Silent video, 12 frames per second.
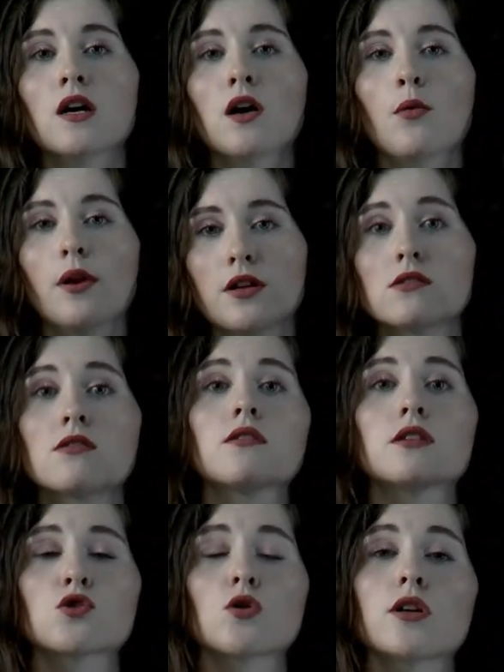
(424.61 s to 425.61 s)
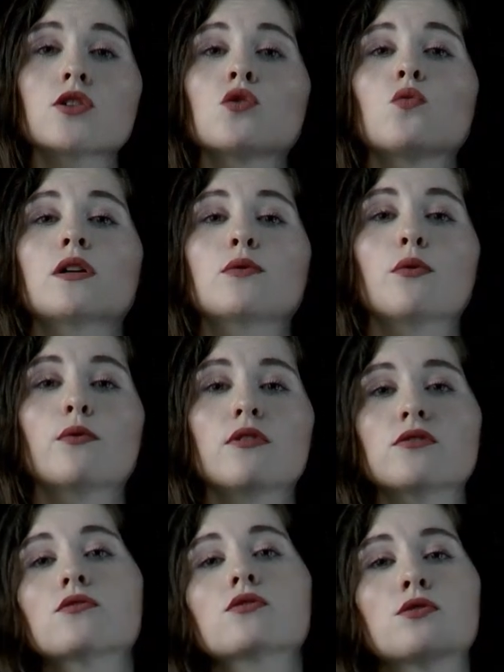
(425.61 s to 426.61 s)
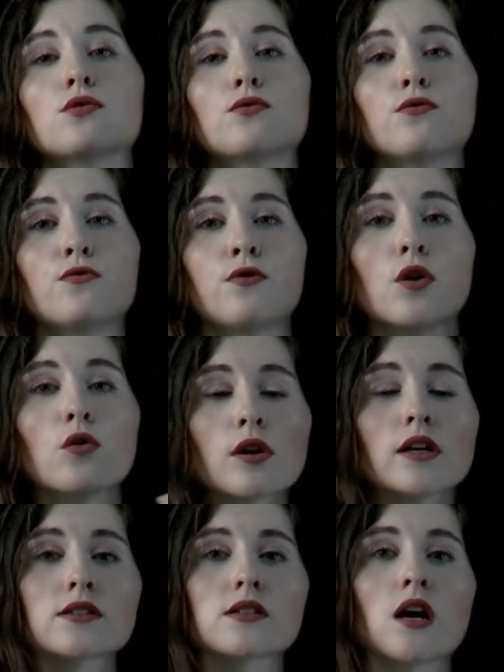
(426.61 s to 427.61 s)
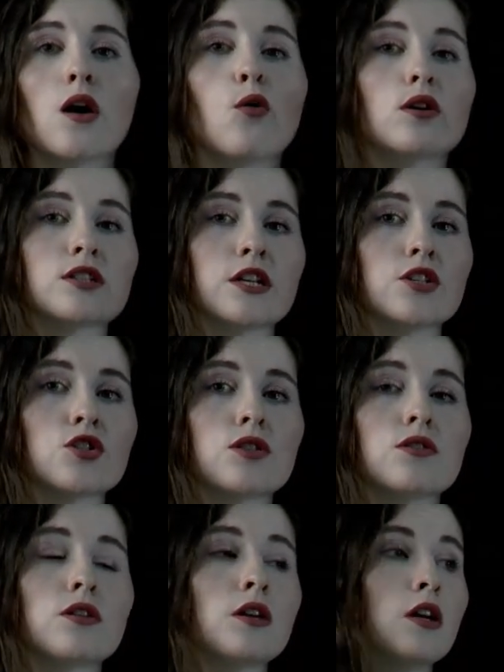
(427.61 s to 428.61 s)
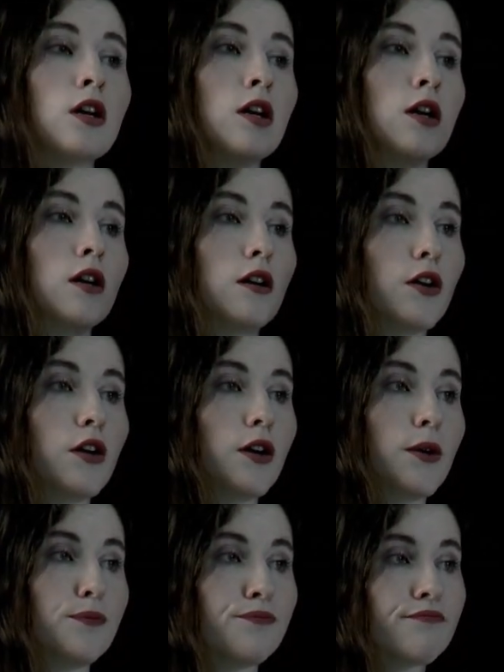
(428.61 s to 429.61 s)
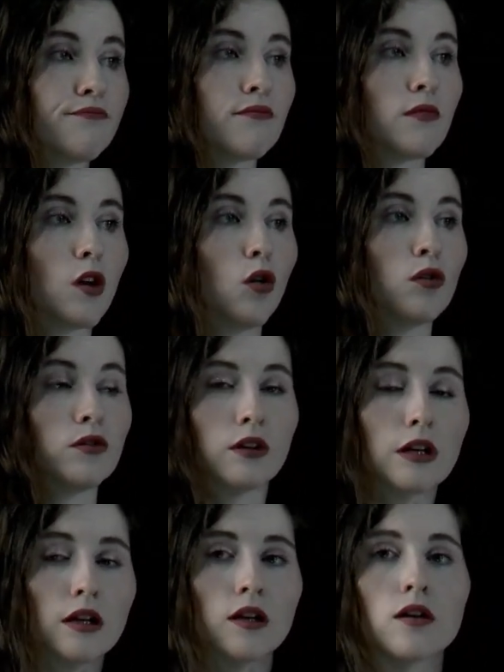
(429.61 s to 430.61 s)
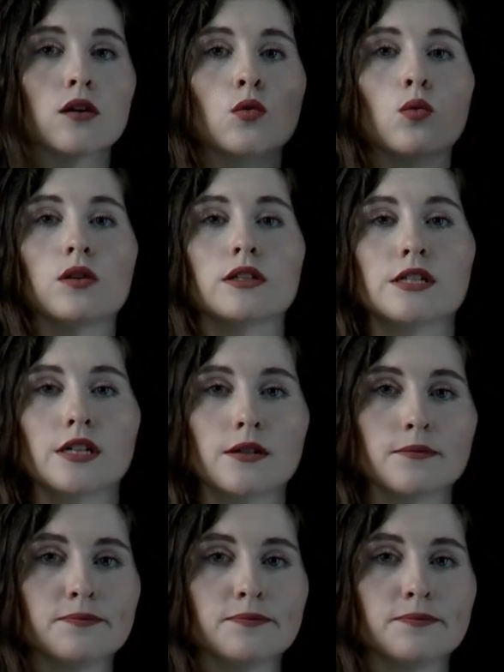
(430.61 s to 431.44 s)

We use this structure when we want to focus our attention on the quality.